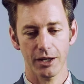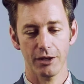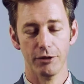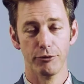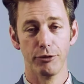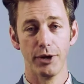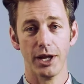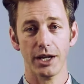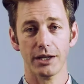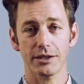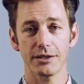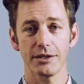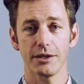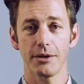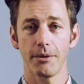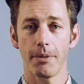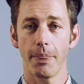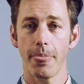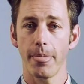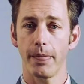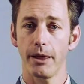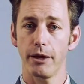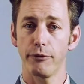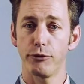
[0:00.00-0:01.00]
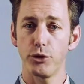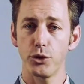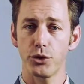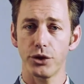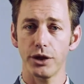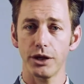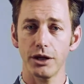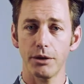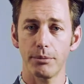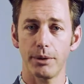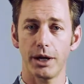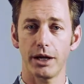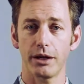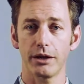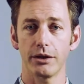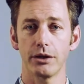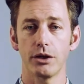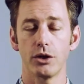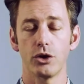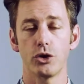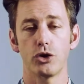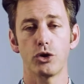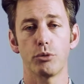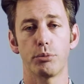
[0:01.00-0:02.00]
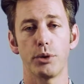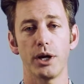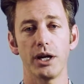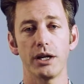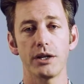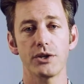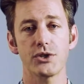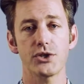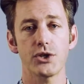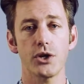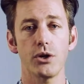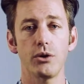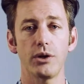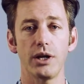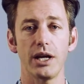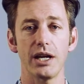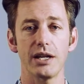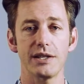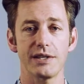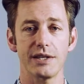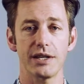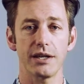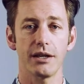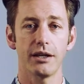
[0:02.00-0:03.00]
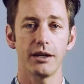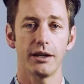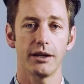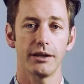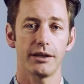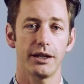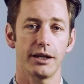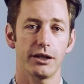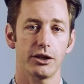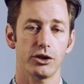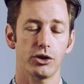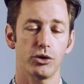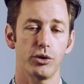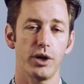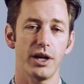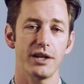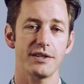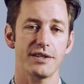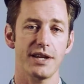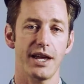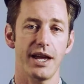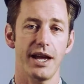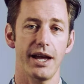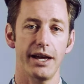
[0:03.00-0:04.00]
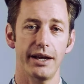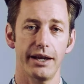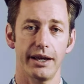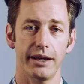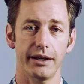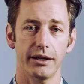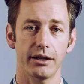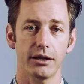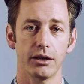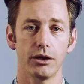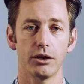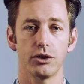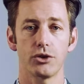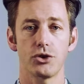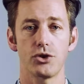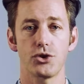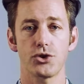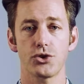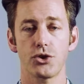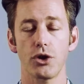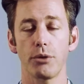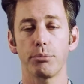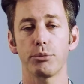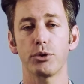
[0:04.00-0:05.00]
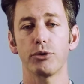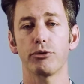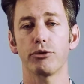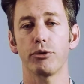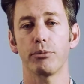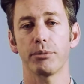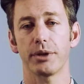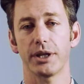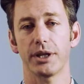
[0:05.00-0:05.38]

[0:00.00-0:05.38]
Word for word: In fact, if you think about it, your brain is so lazy that it creates a headache to stop you from